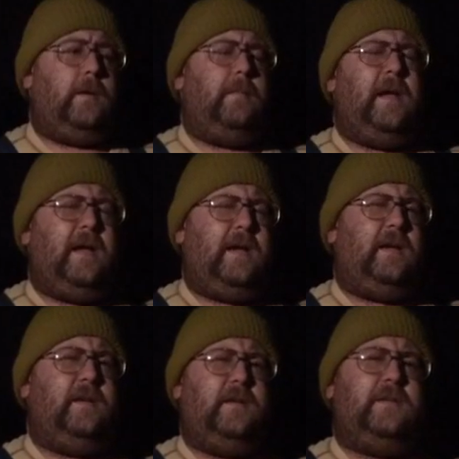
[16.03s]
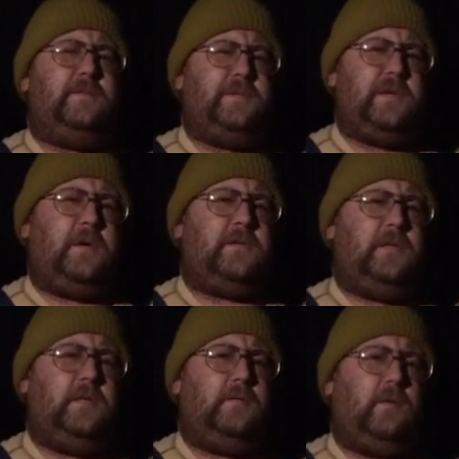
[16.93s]
make some
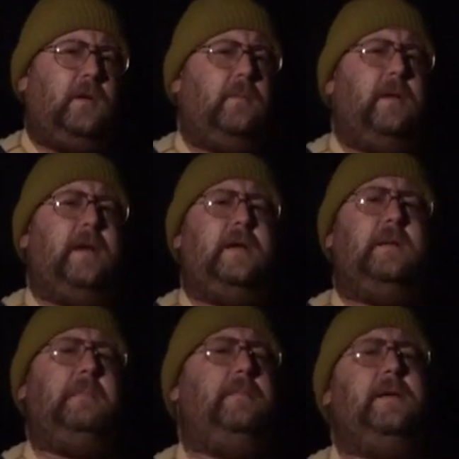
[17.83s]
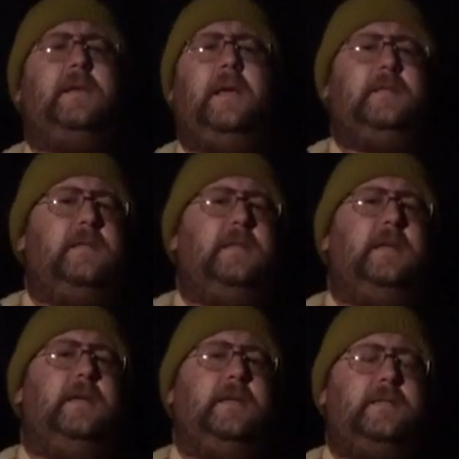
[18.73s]
salsa. We're gonna make maybe a
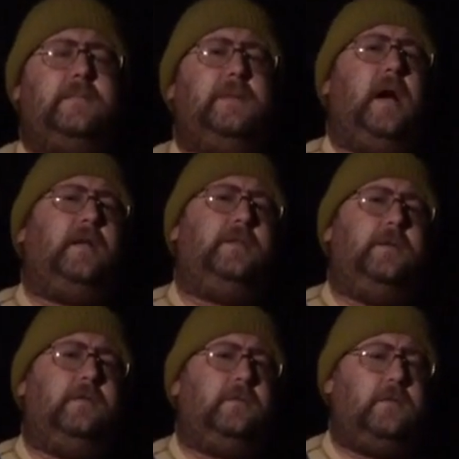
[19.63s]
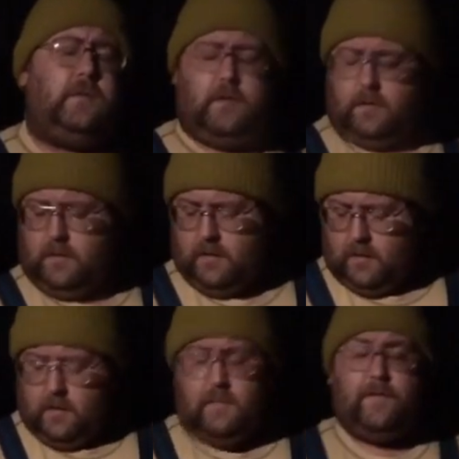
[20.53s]
quesadilla, some nachos.
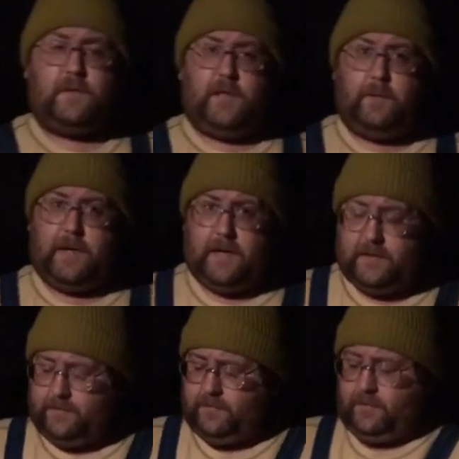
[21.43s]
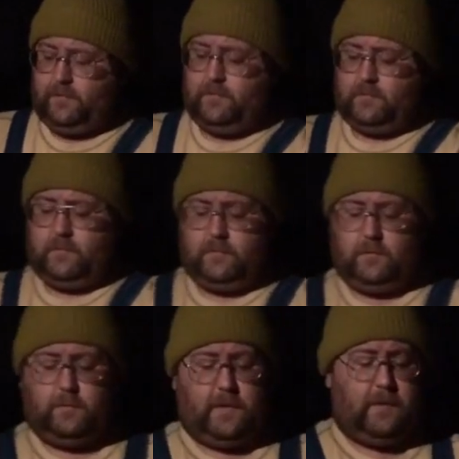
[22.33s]
First thing we got to do though
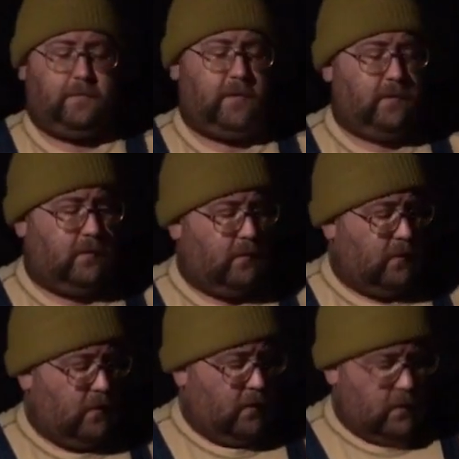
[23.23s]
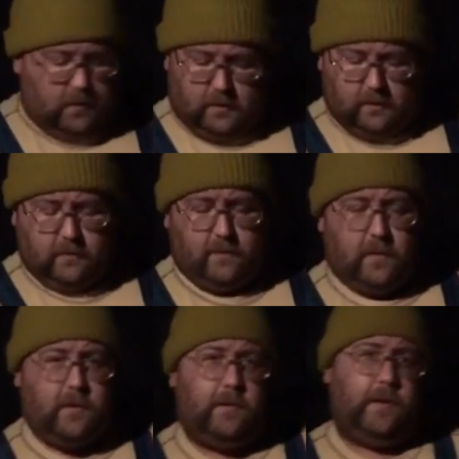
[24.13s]
is we got to put all of
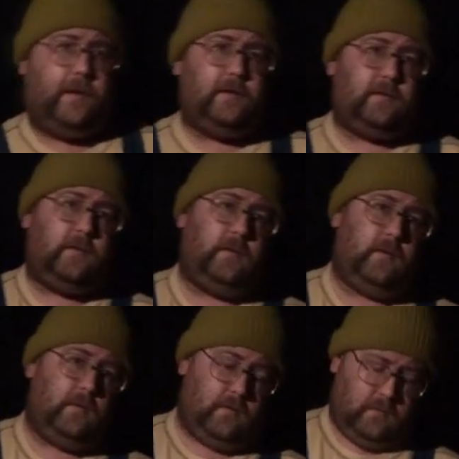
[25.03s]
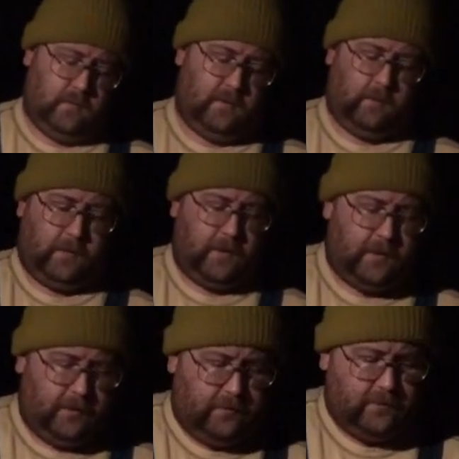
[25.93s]
our ingredients that we're gonna
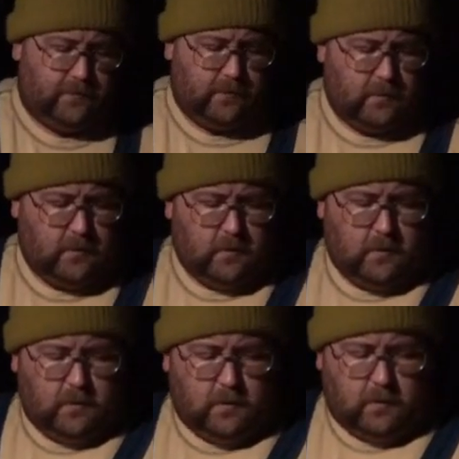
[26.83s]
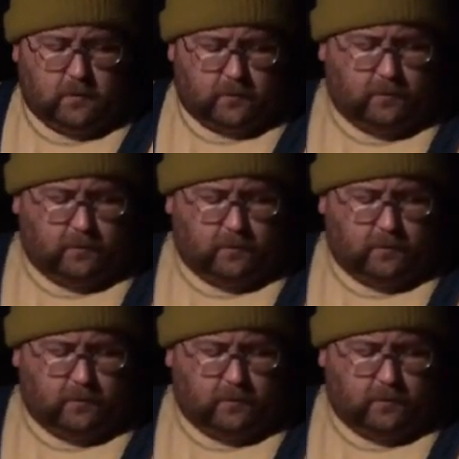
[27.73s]
use on our